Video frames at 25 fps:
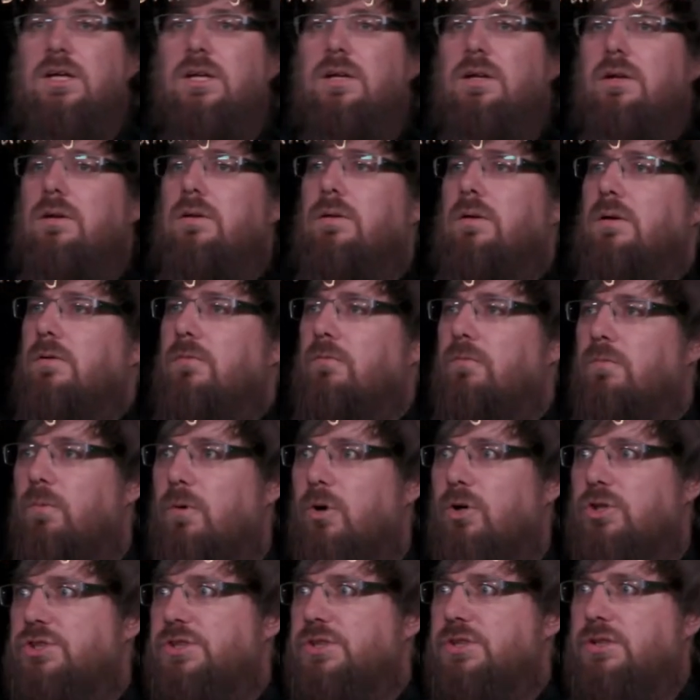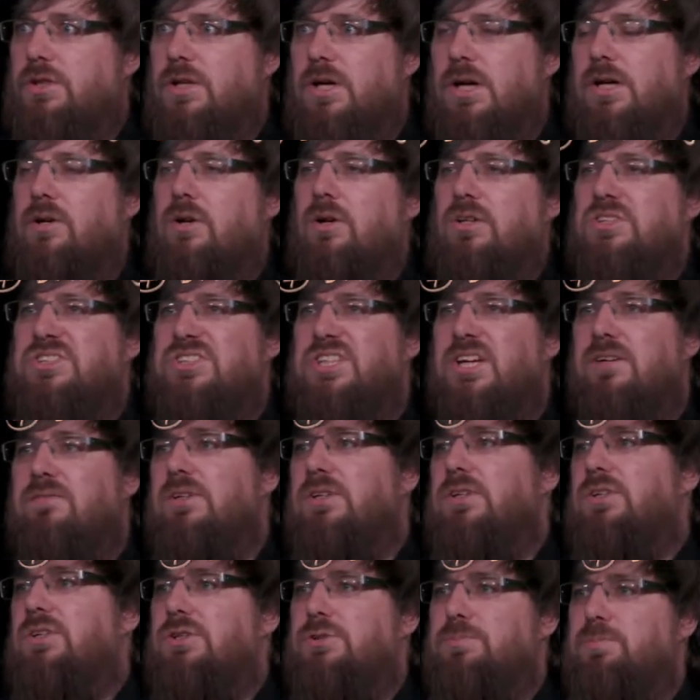In version
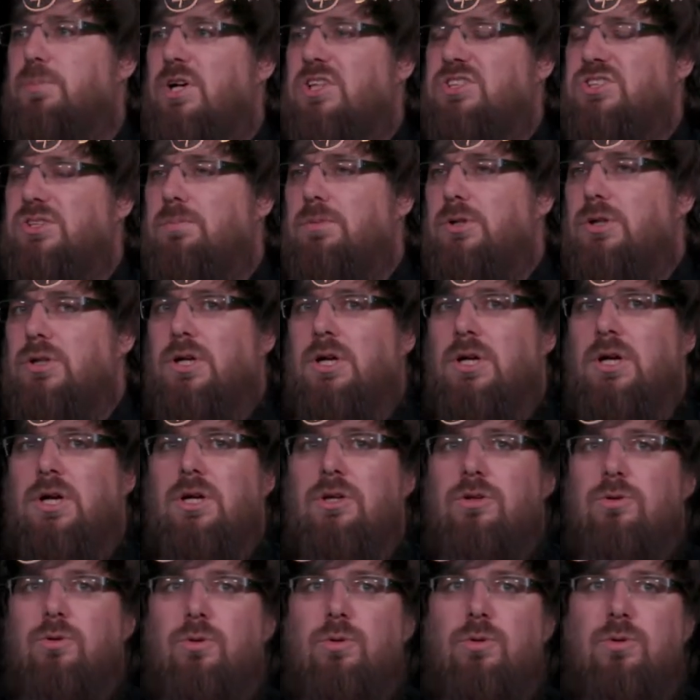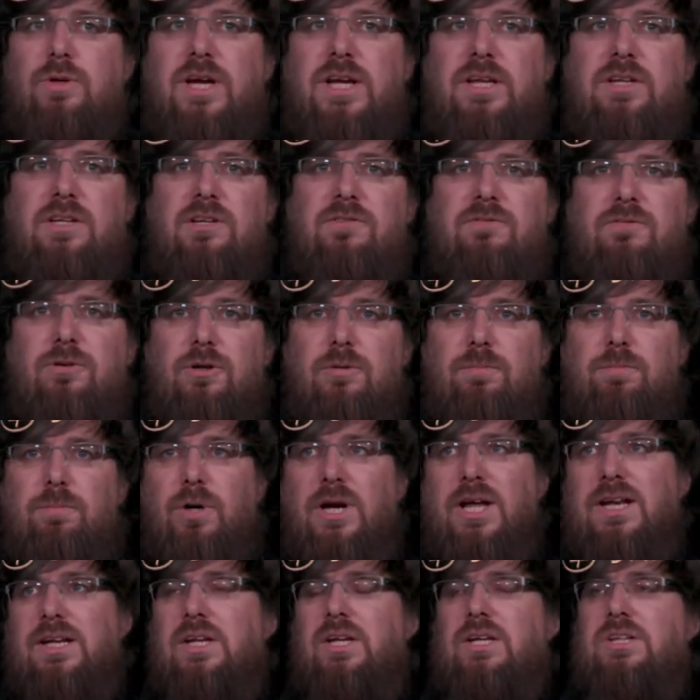9.7, it is possible to create different
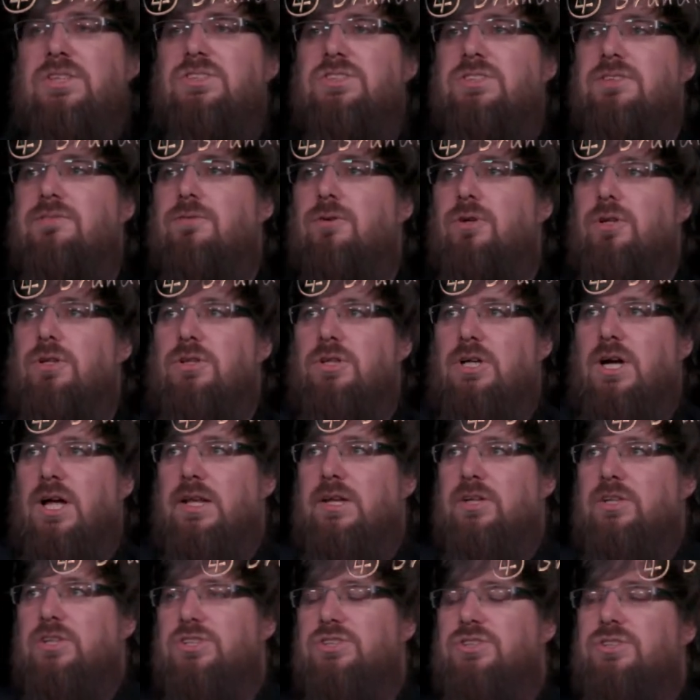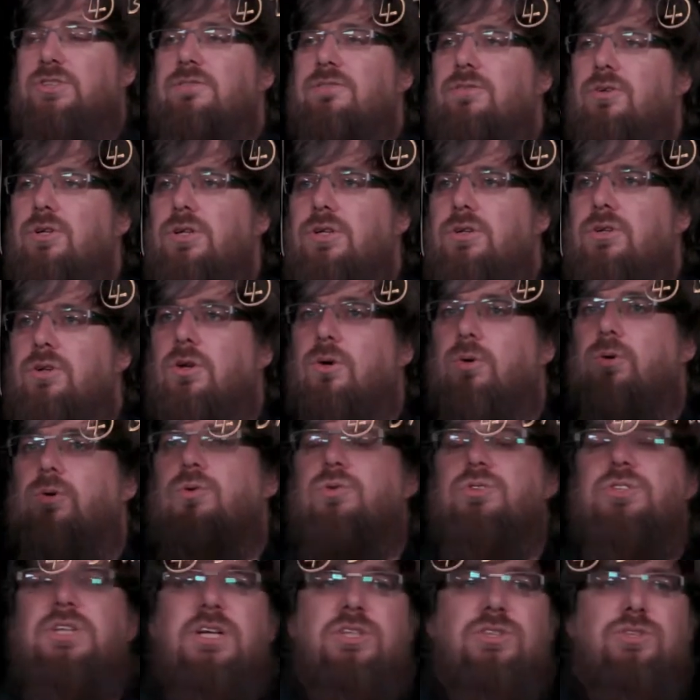brandings, different colors, different
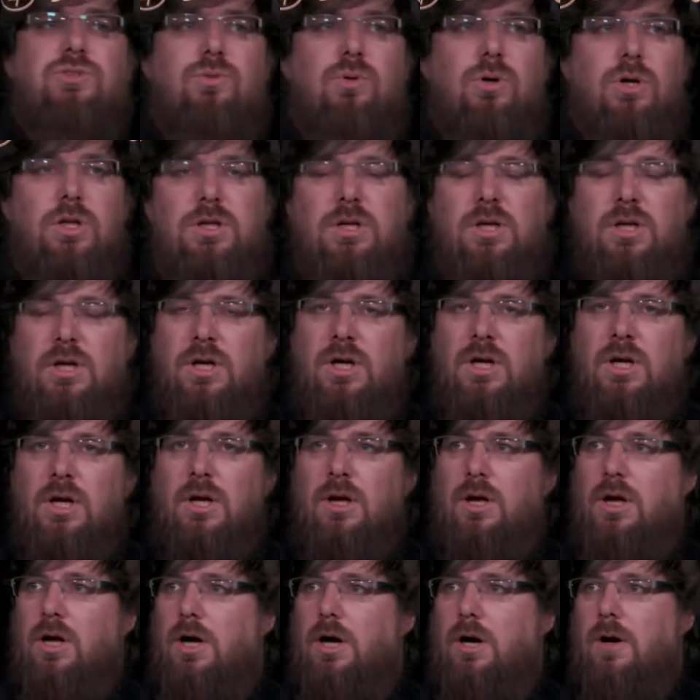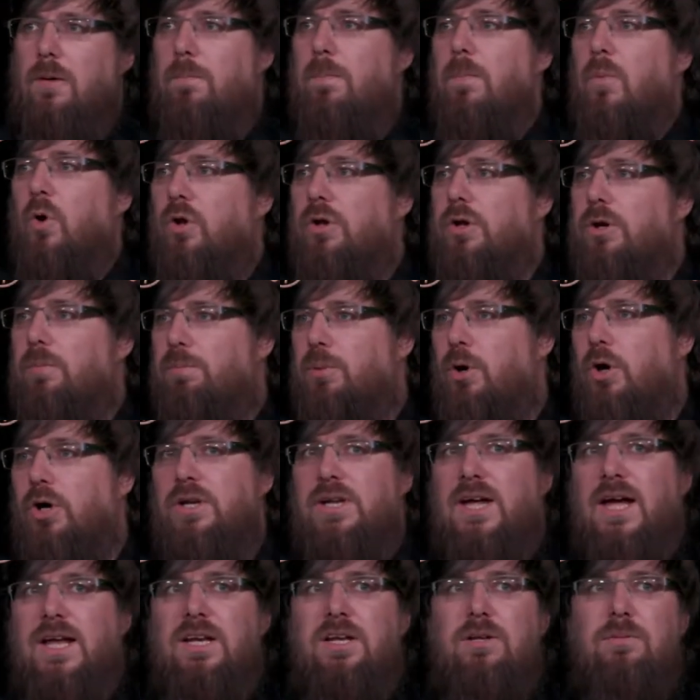logos, and so on, um, on a per
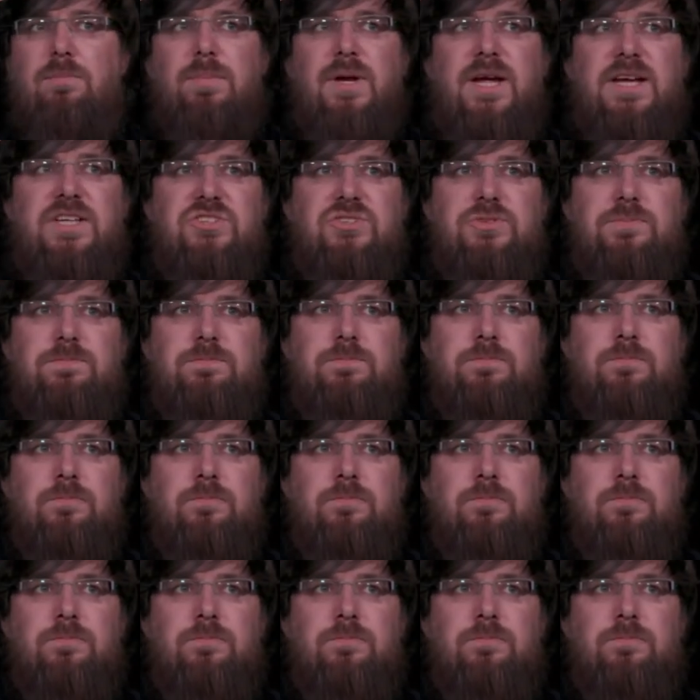tenant base.